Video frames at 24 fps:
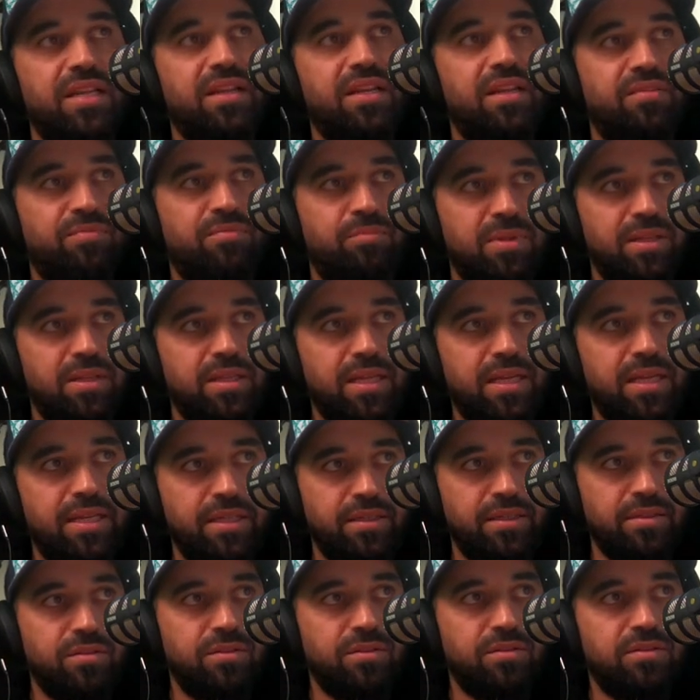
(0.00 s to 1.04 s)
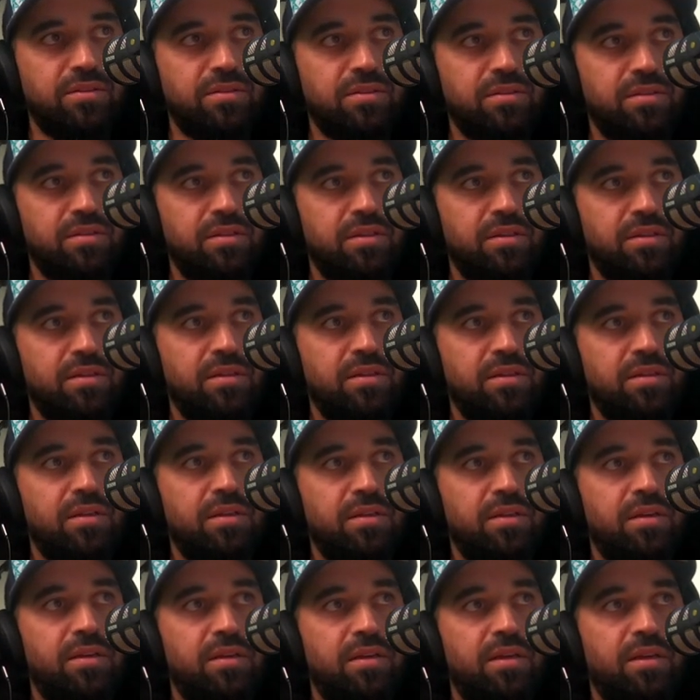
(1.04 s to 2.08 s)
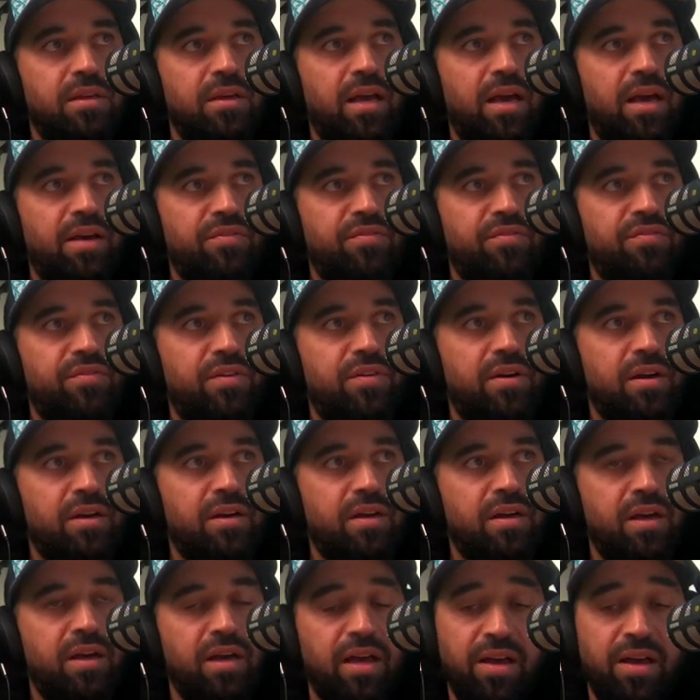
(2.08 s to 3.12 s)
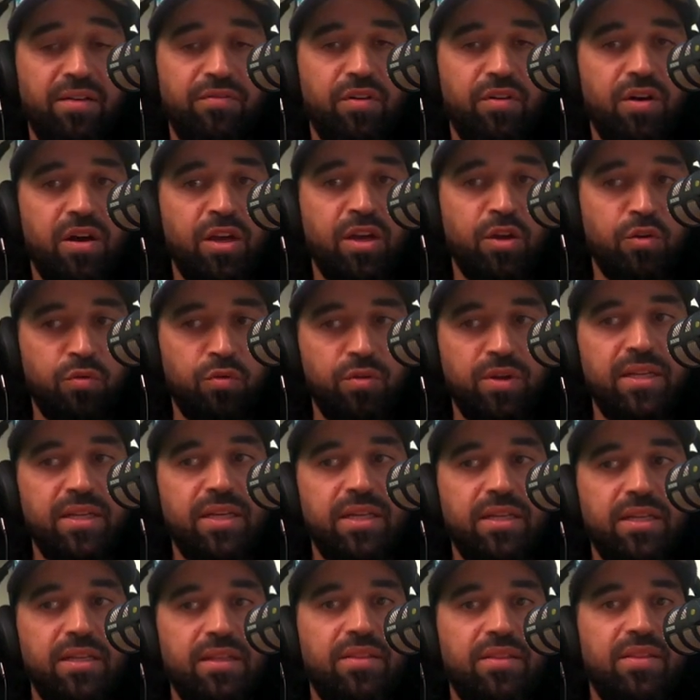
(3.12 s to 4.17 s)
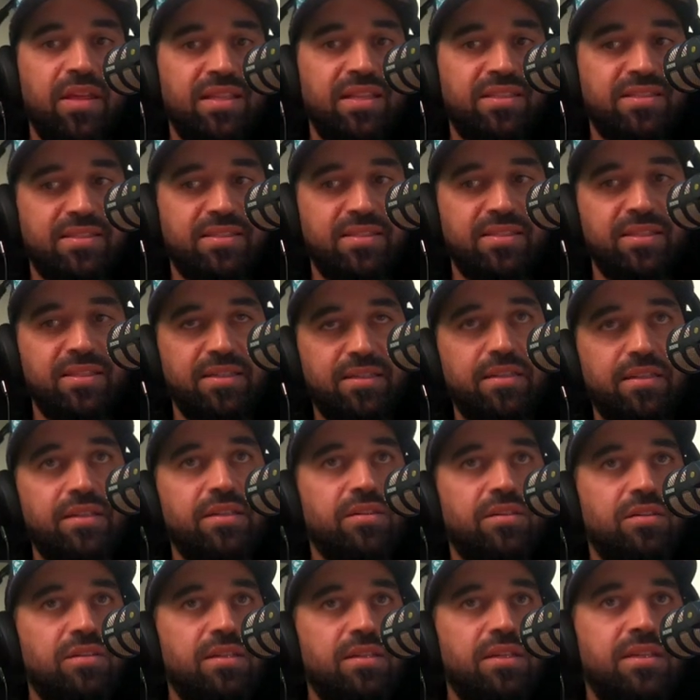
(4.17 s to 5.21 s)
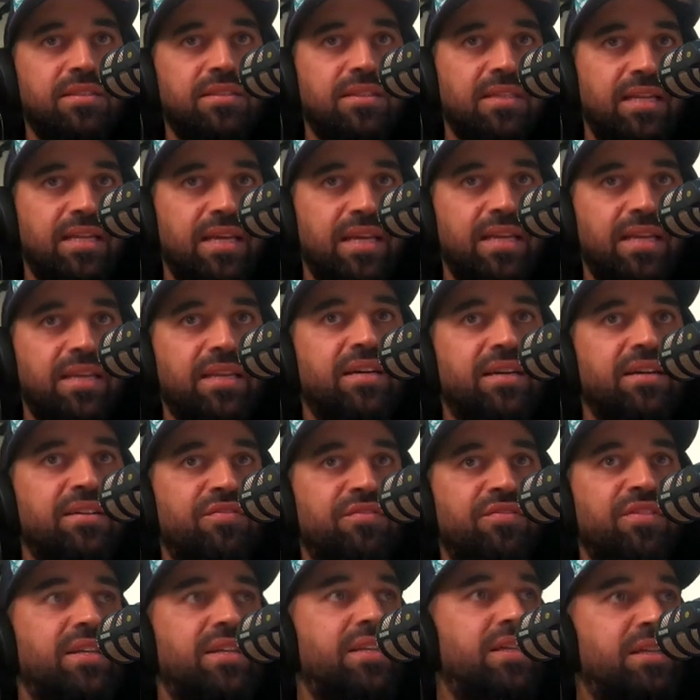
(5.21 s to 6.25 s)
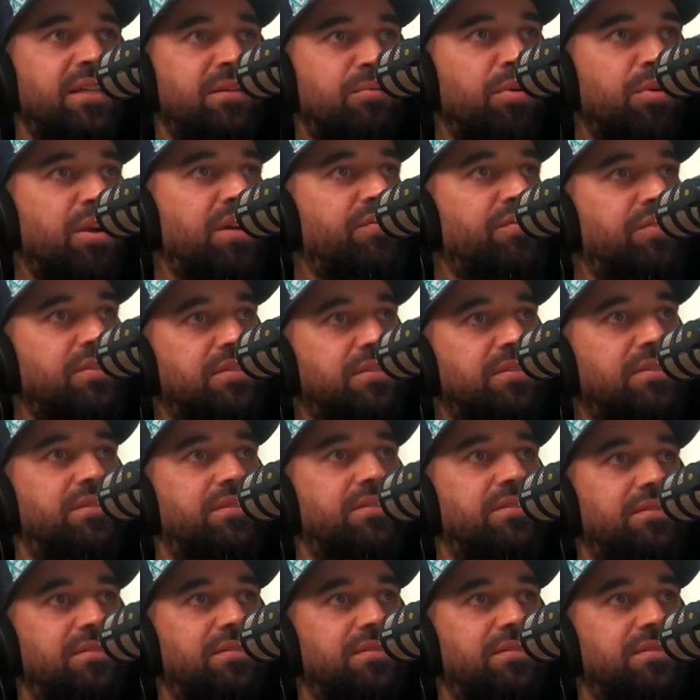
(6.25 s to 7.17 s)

of millennials have, uh, uh, have agreed that cereal is an inconvenient breakfast.